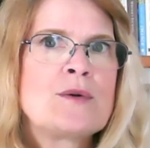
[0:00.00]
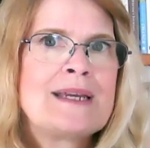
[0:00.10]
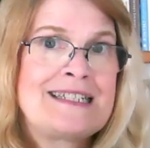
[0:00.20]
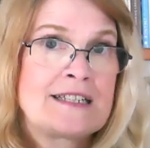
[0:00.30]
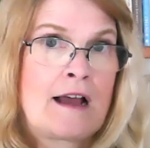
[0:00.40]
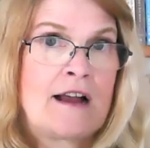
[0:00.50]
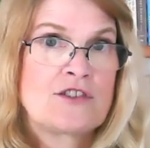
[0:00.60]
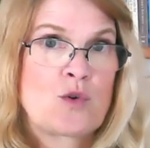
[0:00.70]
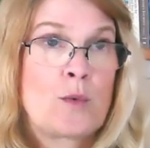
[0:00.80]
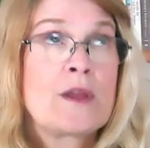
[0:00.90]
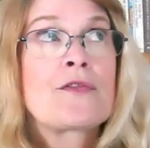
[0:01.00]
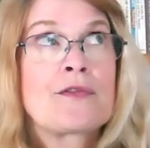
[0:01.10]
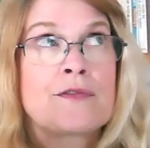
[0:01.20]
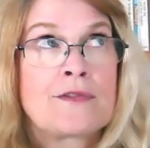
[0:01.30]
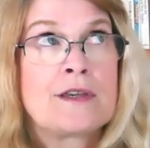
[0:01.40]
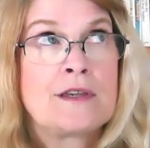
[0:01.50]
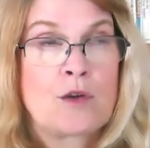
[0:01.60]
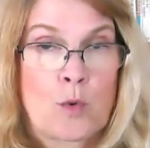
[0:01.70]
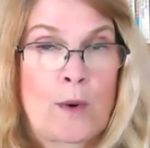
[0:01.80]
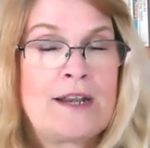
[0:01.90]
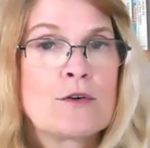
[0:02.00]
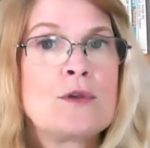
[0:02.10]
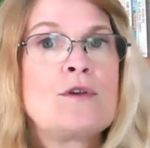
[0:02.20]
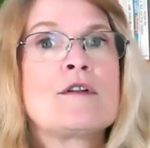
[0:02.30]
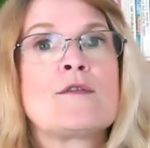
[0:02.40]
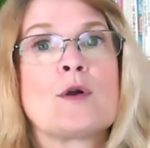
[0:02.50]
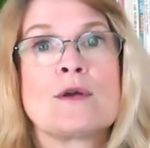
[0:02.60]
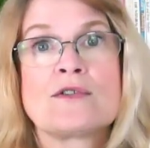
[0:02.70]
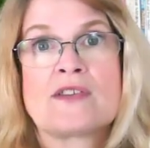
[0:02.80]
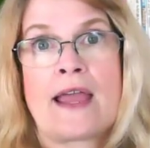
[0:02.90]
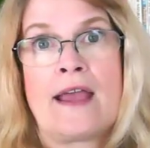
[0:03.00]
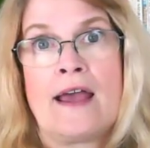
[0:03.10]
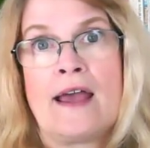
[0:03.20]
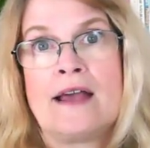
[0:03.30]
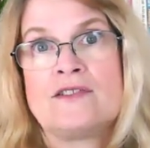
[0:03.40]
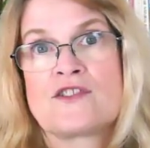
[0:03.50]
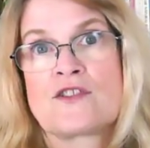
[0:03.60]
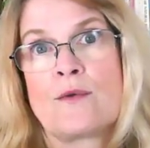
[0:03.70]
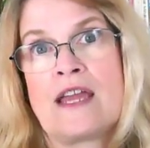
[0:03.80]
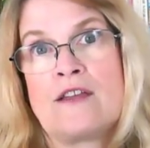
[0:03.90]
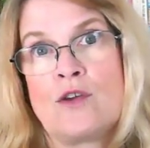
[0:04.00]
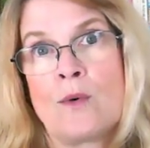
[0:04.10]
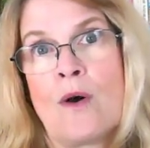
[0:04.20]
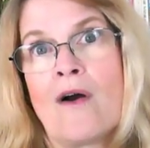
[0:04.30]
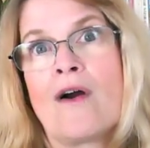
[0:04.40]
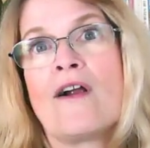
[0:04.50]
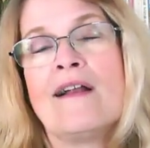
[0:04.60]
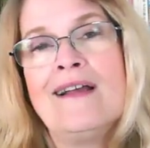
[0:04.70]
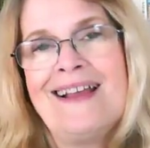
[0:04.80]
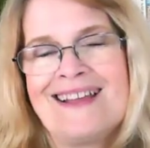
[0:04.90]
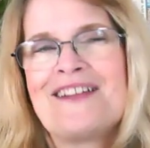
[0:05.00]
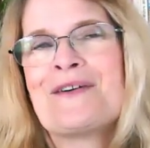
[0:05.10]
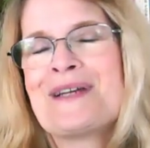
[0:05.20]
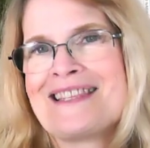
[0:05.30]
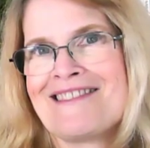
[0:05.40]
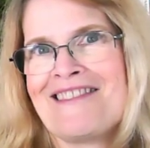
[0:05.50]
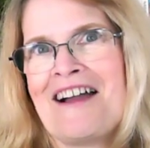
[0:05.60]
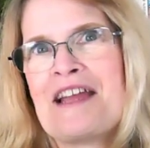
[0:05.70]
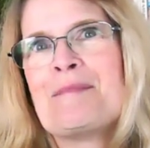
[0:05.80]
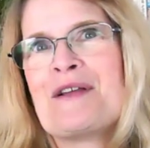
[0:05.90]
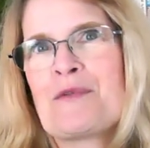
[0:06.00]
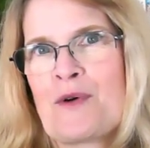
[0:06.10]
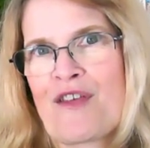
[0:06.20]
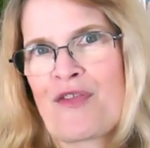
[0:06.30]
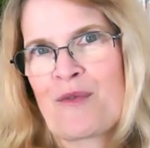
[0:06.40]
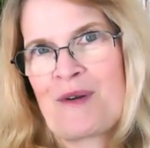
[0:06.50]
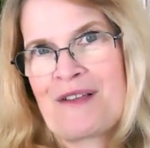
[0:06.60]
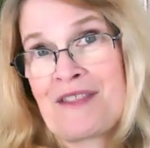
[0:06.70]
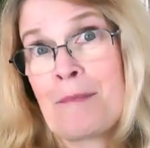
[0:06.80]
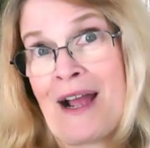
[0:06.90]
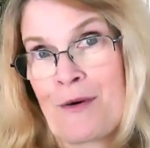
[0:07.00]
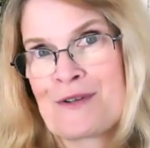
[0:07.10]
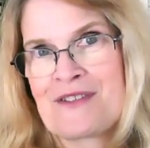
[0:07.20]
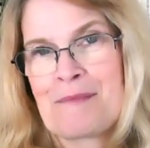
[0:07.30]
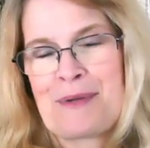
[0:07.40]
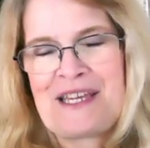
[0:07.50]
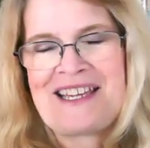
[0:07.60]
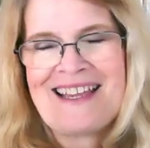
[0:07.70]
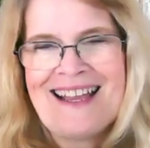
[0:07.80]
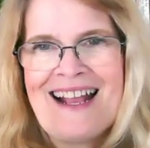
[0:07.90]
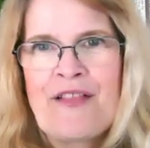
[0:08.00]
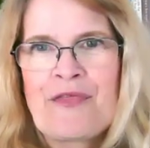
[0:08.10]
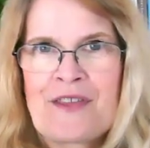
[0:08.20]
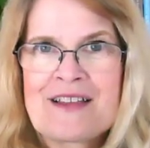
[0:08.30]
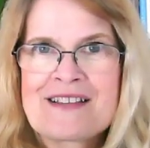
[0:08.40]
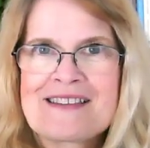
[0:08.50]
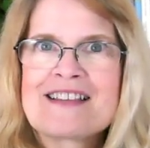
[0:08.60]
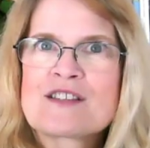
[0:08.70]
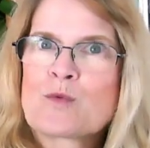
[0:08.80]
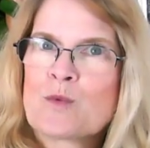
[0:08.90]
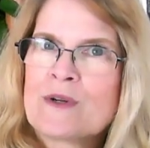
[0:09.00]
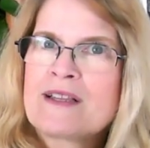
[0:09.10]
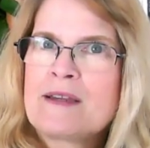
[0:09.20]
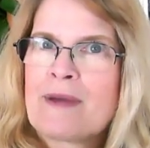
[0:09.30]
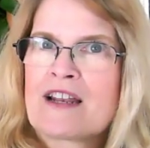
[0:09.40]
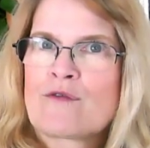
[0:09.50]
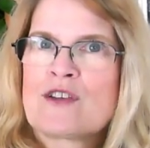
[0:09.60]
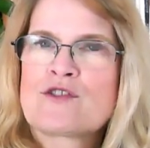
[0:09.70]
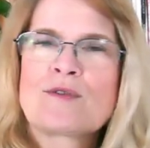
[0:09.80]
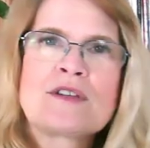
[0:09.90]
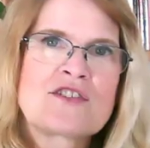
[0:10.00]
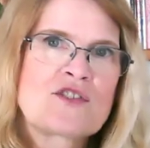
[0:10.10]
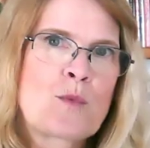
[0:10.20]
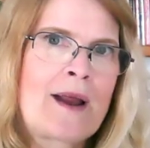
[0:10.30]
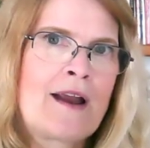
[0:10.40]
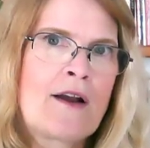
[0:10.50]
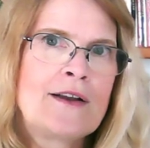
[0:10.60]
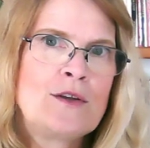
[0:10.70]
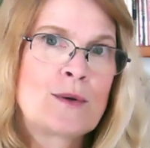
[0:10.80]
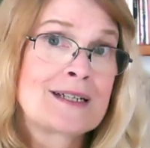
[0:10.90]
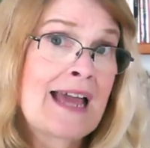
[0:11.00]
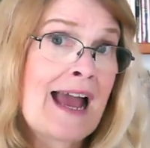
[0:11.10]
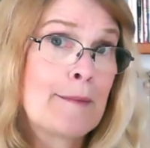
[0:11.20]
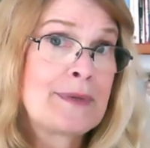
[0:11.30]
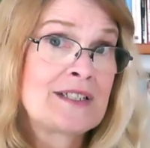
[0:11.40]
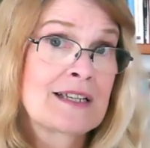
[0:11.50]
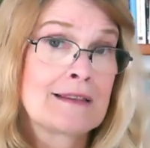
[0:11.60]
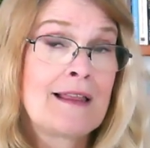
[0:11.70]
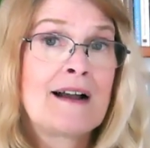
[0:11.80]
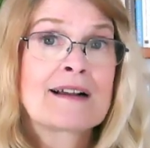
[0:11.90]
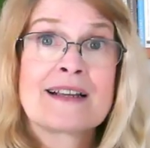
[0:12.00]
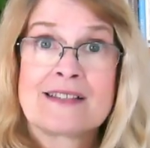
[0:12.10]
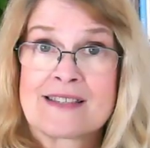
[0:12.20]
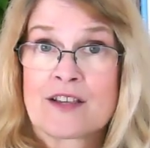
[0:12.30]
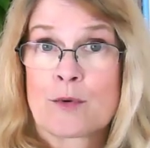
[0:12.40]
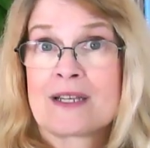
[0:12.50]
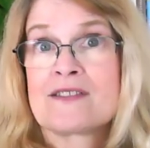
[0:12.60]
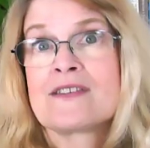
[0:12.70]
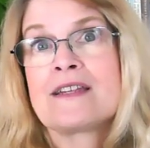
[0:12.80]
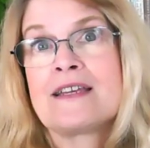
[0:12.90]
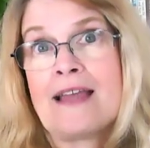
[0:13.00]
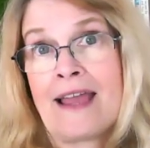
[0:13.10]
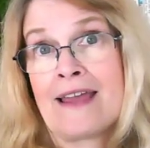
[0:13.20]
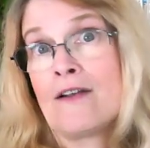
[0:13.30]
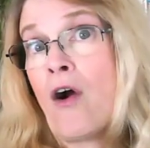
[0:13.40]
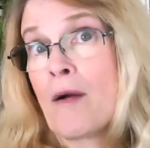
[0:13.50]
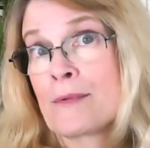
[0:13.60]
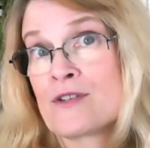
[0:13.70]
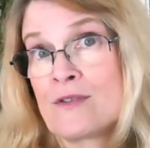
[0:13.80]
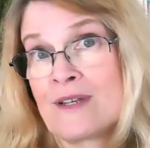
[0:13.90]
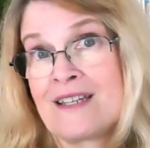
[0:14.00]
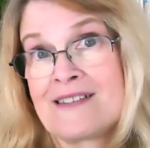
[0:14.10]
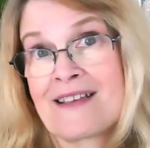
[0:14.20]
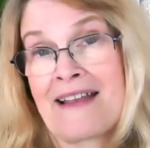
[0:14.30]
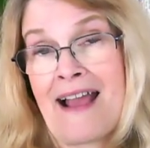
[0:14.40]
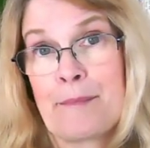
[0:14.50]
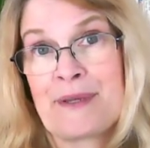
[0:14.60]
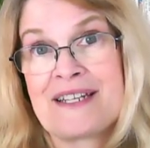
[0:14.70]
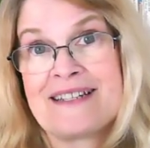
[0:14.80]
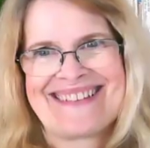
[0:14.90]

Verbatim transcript: in touch with the greater universe, and so that you are, you know, in alignment with the powers that be. This is really beneficial. This is where you can tap into luck and synchronicity, and opportunities can happen.